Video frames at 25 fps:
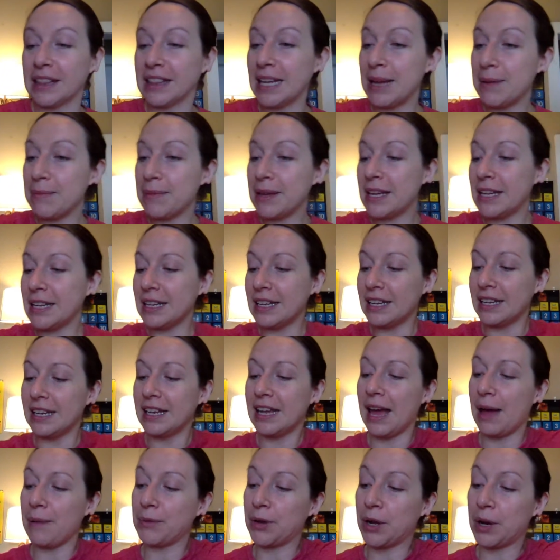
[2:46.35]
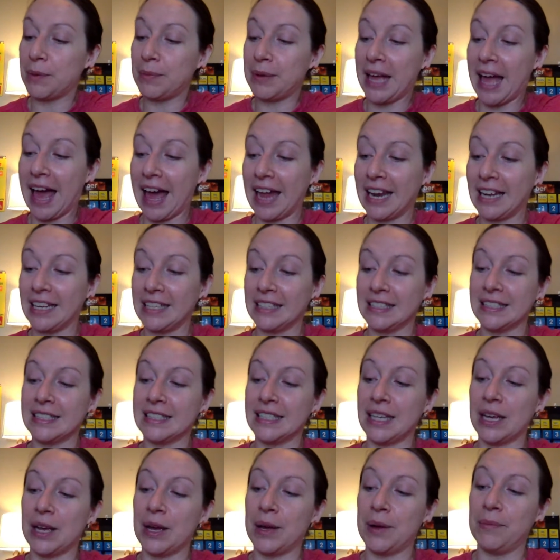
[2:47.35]
lemon. I'm going to be adding
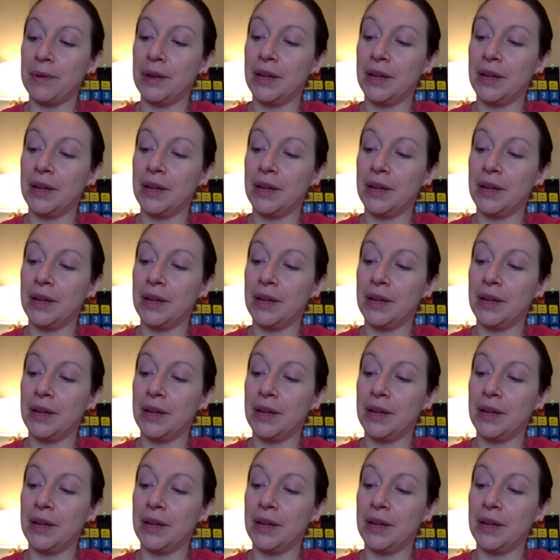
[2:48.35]
some.